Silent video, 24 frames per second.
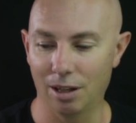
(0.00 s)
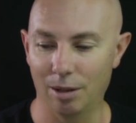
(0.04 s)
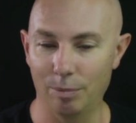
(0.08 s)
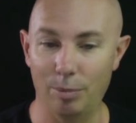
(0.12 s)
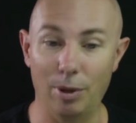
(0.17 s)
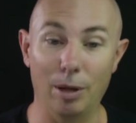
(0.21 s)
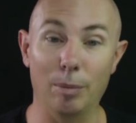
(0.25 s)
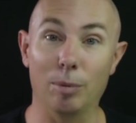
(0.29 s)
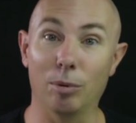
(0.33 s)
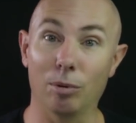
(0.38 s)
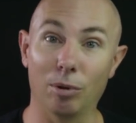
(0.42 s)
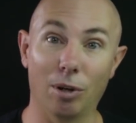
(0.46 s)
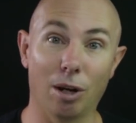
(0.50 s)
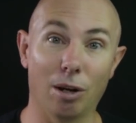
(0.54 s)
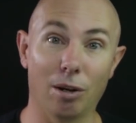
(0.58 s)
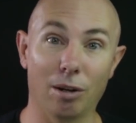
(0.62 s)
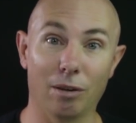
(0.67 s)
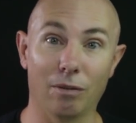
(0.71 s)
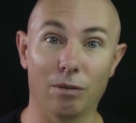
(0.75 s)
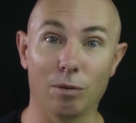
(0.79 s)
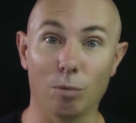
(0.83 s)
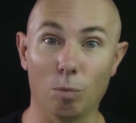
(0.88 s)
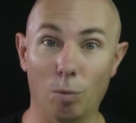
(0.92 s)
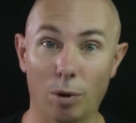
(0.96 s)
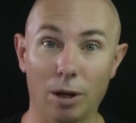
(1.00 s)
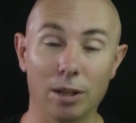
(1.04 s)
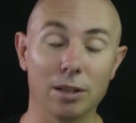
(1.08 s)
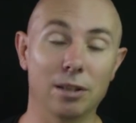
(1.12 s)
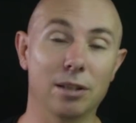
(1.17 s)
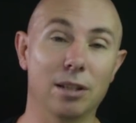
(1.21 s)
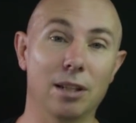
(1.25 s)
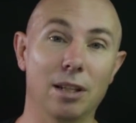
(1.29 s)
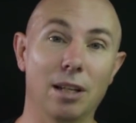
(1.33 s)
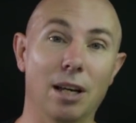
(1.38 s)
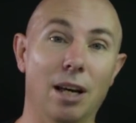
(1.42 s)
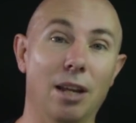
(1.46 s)
people going from one
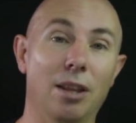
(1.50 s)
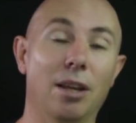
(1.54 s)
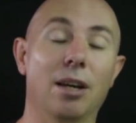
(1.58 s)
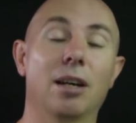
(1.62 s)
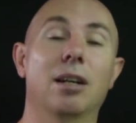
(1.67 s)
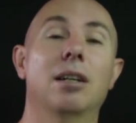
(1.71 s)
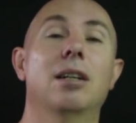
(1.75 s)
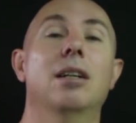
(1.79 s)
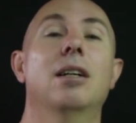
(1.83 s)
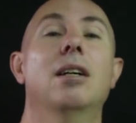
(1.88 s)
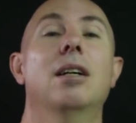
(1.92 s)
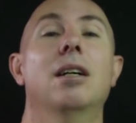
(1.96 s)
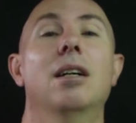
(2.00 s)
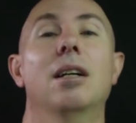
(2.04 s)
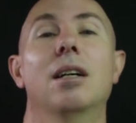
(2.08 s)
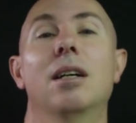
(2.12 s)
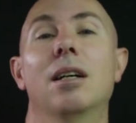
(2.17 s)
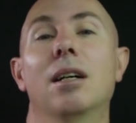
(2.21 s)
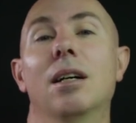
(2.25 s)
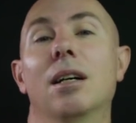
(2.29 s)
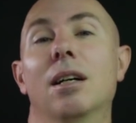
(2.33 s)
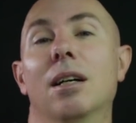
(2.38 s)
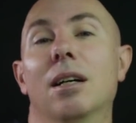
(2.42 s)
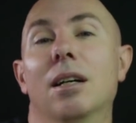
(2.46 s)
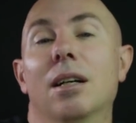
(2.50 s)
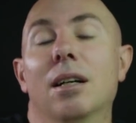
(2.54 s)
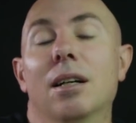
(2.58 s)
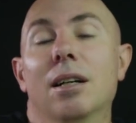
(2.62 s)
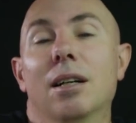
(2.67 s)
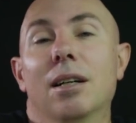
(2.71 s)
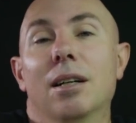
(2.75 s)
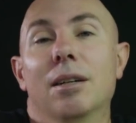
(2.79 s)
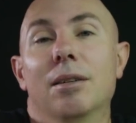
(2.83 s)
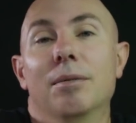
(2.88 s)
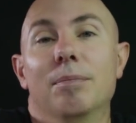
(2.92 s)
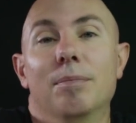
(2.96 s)
to the other.
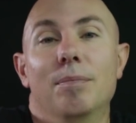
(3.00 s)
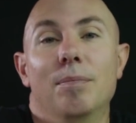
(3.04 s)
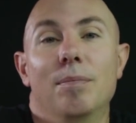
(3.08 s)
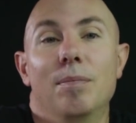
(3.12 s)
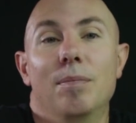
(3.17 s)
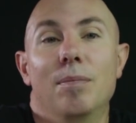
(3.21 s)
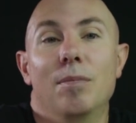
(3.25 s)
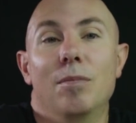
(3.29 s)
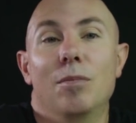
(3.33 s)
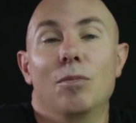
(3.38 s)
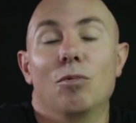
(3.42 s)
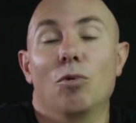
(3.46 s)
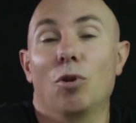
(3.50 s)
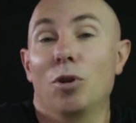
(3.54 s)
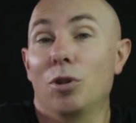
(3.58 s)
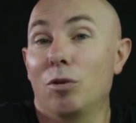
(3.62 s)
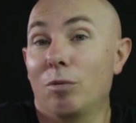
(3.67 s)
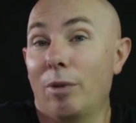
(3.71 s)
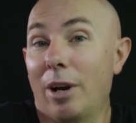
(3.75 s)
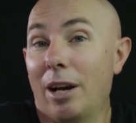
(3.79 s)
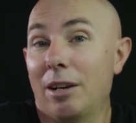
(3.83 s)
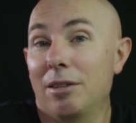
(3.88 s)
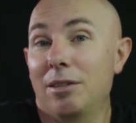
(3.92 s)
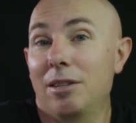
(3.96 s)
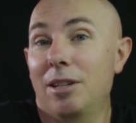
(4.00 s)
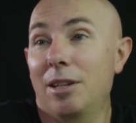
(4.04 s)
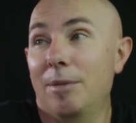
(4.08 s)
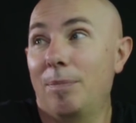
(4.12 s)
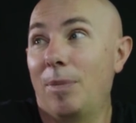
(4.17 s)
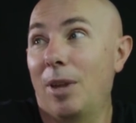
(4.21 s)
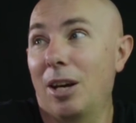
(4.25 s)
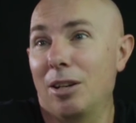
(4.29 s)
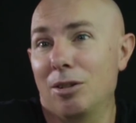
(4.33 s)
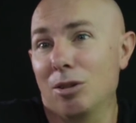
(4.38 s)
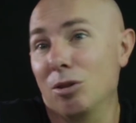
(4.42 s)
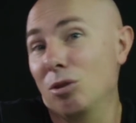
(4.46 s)
Ronda
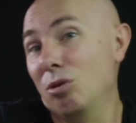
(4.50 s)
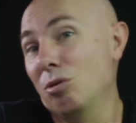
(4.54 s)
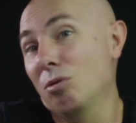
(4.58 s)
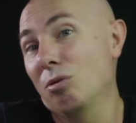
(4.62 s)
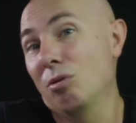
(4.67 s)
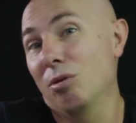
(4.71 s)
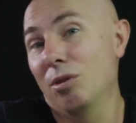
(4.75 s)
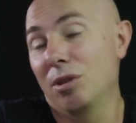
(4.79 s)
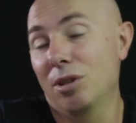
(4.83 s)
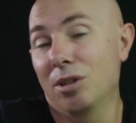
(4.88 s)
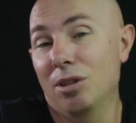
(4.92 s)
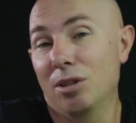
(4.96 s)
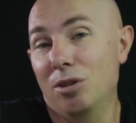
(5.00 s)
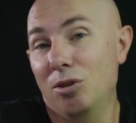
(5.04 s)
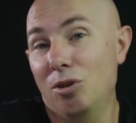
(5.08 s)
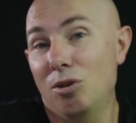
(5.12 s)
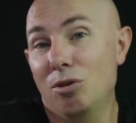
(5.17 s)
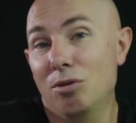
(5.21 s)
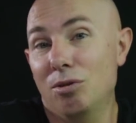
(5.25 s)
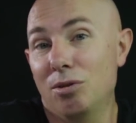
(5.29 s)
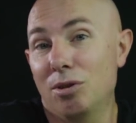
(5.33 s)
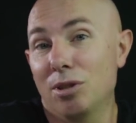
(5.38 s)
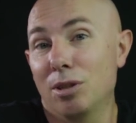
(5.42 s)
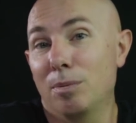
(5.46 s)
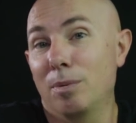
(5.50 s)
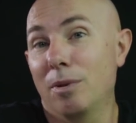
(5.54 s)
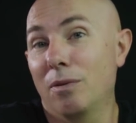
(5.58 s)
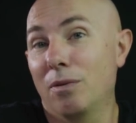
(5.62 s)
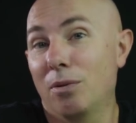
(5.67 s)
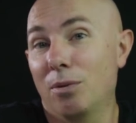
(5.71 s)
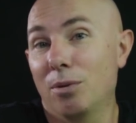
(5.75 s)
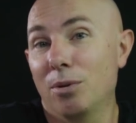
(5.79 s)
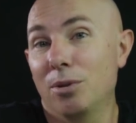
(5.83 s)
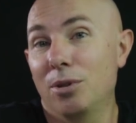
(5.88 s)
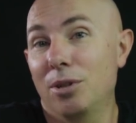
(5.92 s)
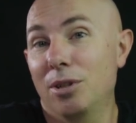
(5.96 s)
Rousey, I just saw in the news just
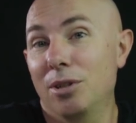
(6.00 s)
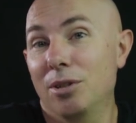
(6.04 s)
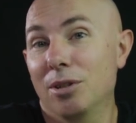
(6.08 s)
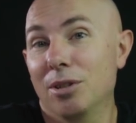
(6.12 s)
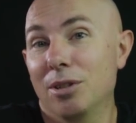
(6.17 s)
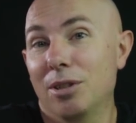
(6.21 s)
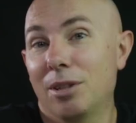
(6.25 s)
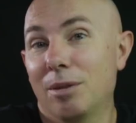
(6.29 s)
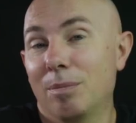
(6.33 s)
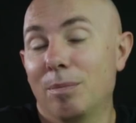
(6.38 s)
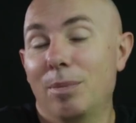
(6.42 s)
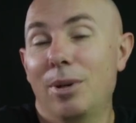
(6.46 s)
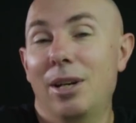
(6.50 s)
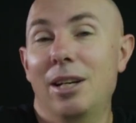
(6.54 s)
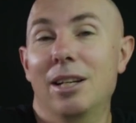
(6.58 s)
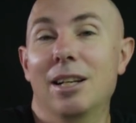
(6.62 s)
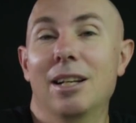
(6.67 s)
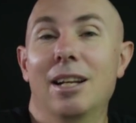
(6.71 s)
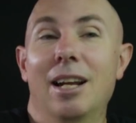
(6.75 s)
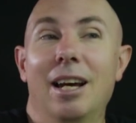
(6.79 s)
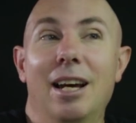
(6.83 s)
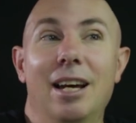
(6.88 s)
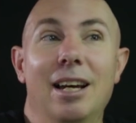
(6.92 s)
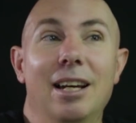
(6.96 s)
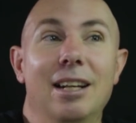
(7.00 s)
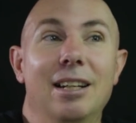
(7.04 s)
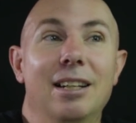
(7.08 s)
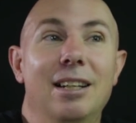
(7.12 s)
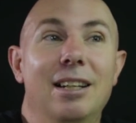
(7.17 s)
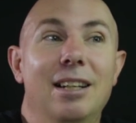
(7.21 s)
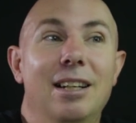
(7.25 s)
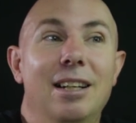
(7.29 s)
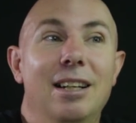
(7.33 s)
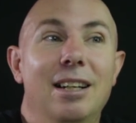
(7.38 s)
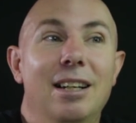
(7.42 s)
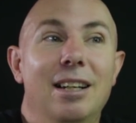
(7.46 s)
before, she just competed at
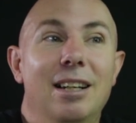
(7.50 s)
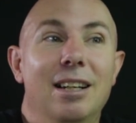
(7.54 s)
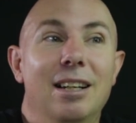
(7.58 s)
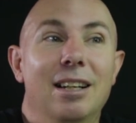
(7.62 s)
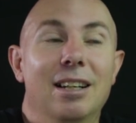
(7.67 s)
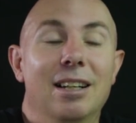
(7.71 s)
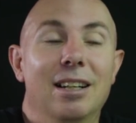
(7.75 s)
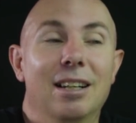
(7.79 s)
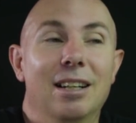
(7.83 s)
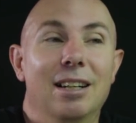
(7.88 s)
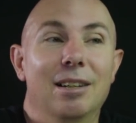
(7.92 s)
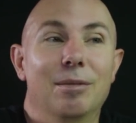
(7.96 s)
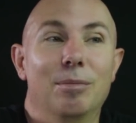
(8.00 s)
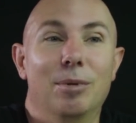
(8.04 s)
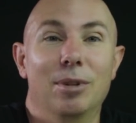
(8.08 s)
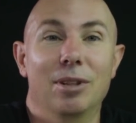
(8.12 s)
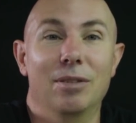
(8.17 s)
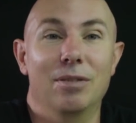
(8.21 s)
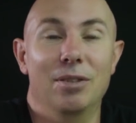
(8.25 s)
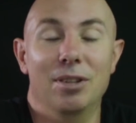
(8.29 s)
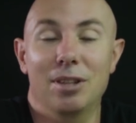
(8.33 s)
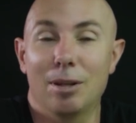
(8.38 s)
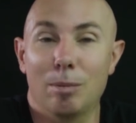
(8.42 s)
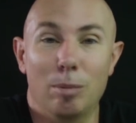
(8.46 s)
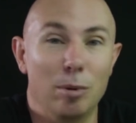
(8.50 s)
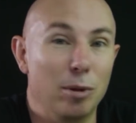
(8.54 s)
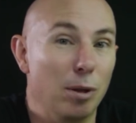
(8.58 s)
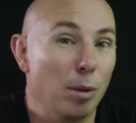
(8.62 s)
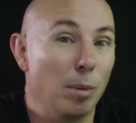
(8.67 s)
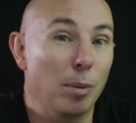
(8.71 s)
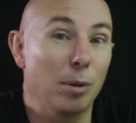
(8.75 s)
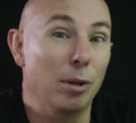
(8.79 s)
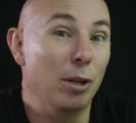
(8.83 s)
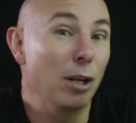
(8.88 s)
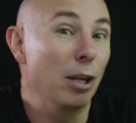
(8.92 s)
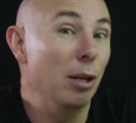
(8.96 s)
one of the
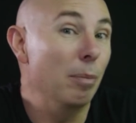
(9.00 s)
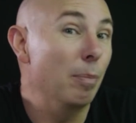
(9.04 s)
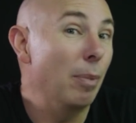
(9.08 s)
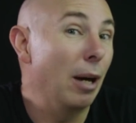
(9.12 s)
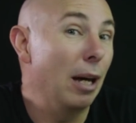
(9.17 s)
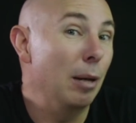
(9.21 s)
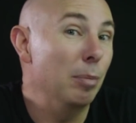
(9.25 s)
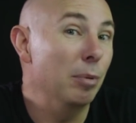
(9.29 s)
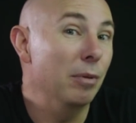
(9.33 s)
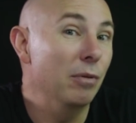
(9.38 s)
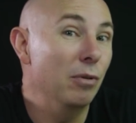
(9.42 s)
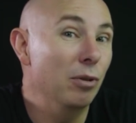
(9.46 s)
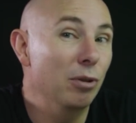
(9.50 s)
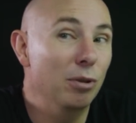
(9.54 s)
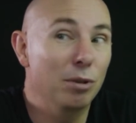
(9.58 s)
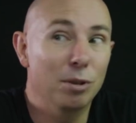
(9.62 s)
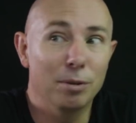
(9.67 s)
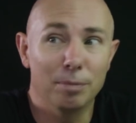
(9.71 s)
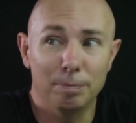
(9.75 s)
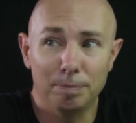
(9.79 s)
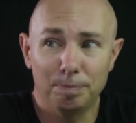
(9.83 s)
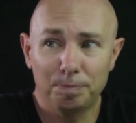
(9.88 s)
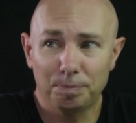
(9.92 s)
WWE pay-per-views.